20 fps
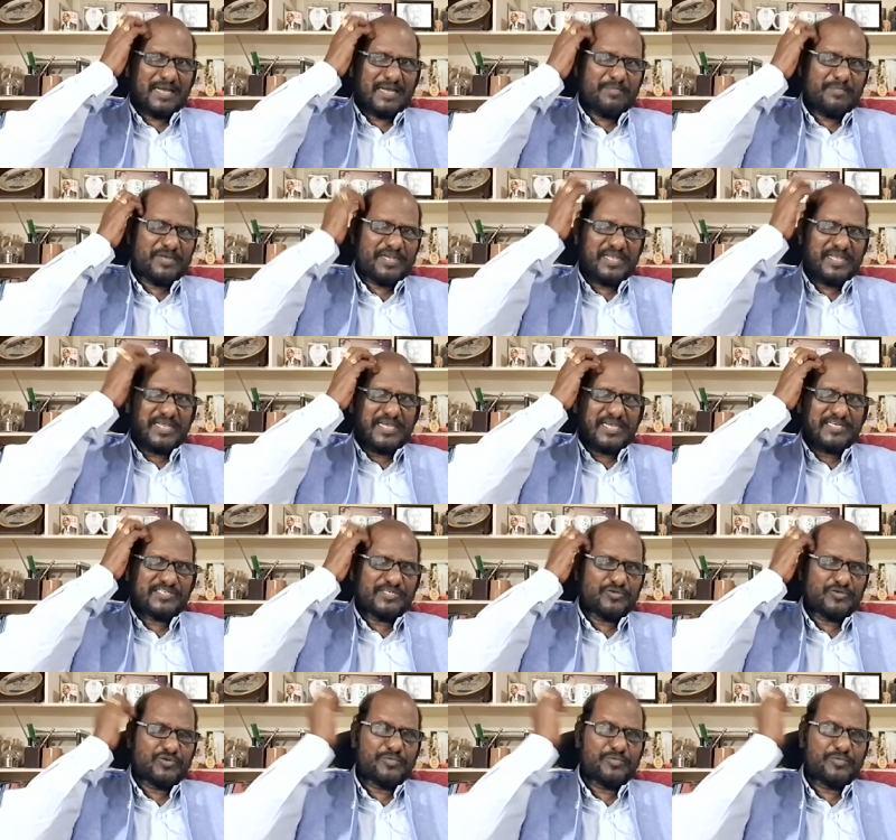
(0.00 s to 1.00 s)
the
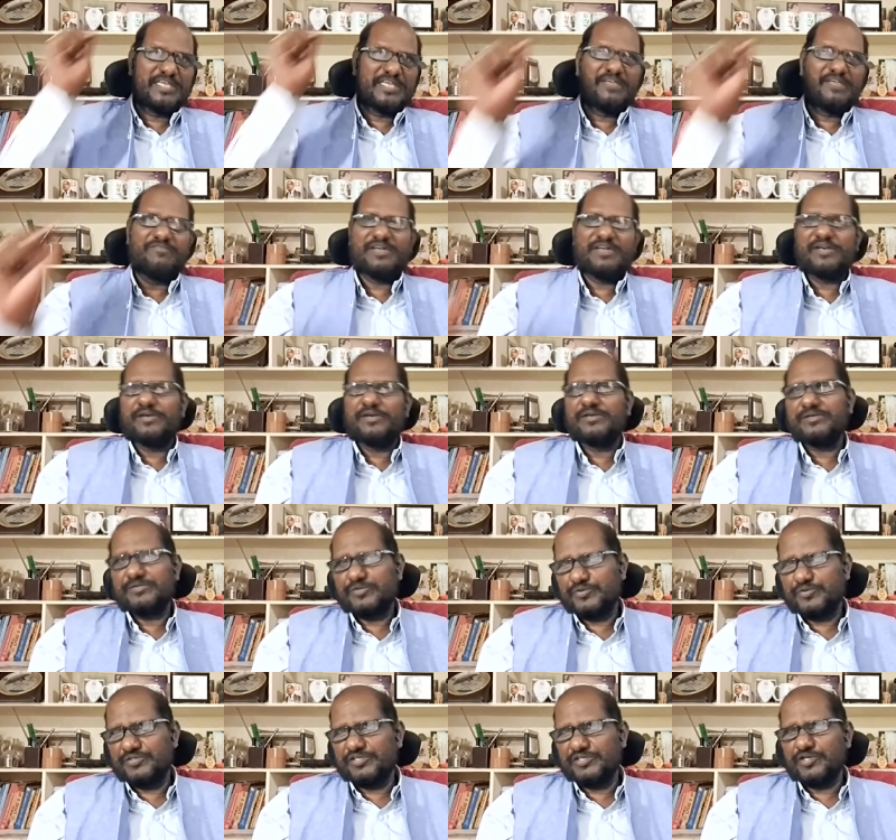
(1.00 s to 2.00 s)
communication to be
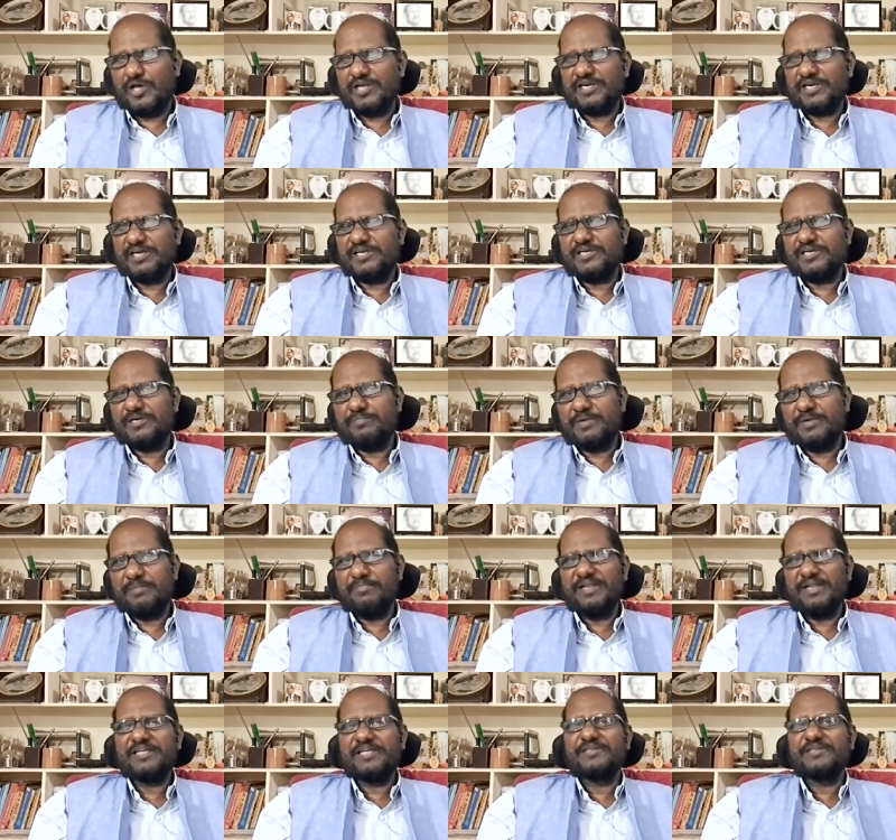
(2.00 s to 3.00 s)
given to the targeted
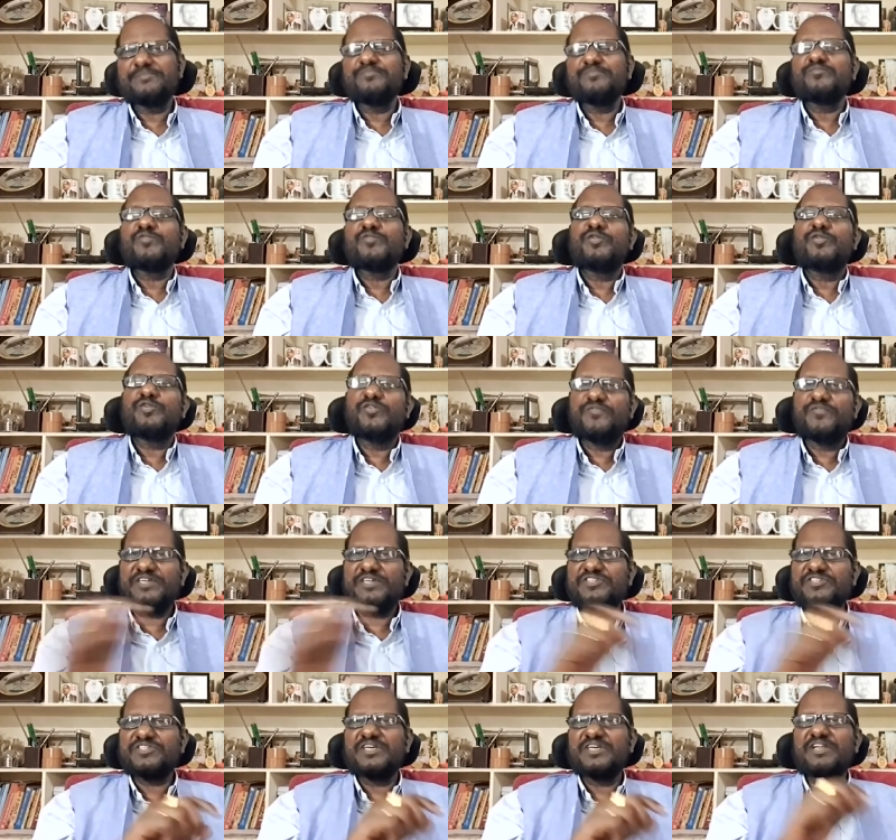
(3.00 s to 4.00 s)
public, you
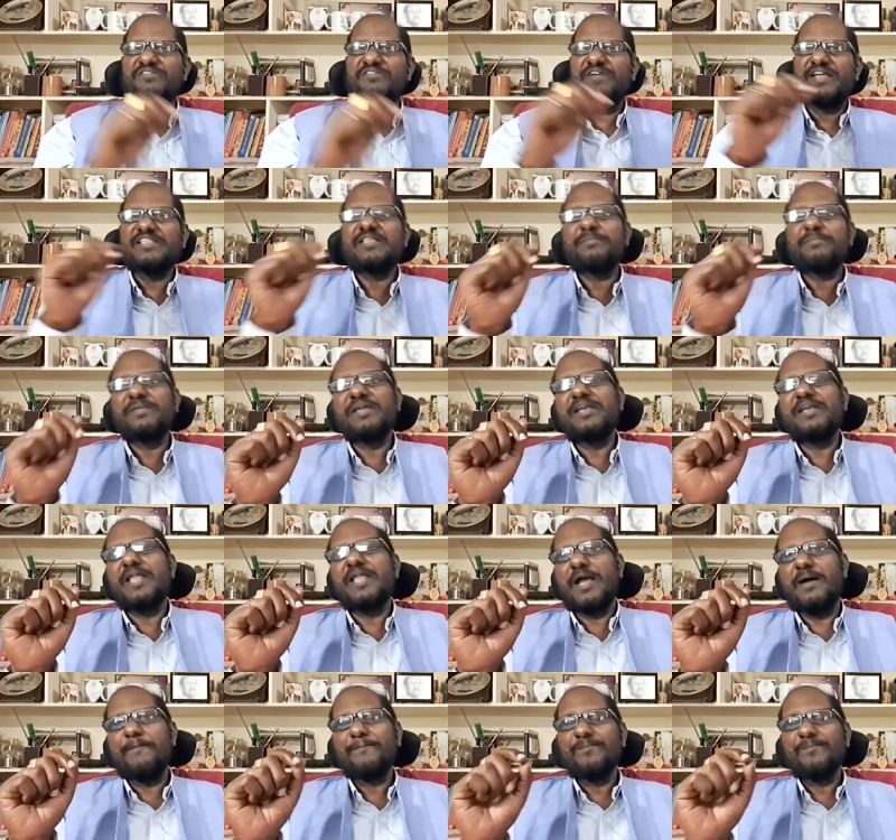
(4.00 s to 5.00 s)
first define the
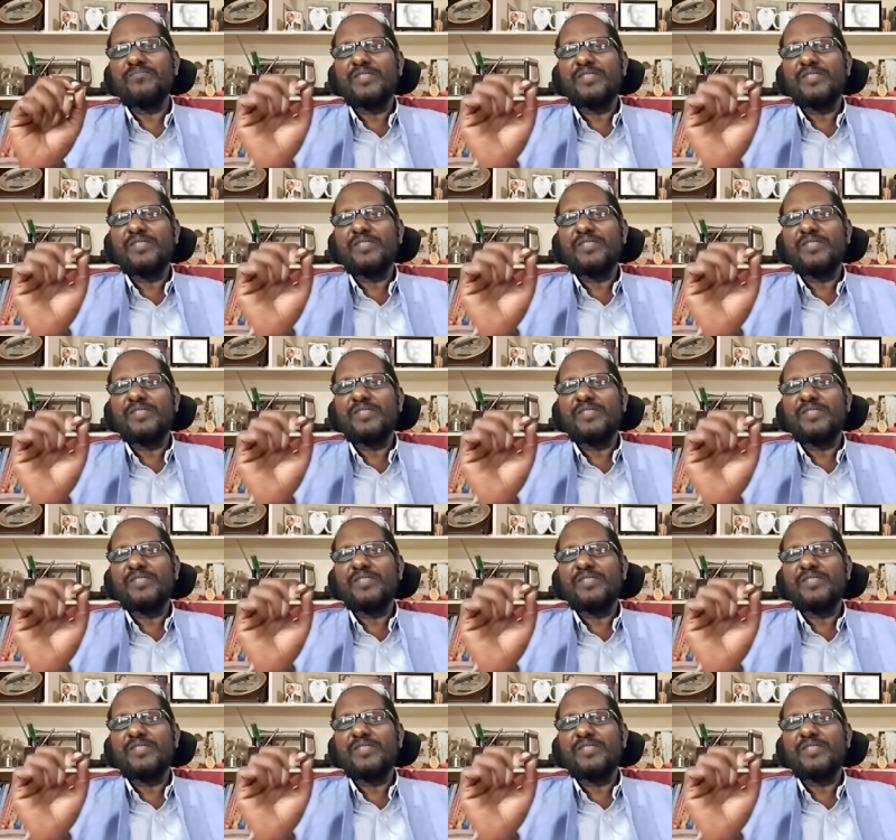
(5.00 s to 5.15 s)
media,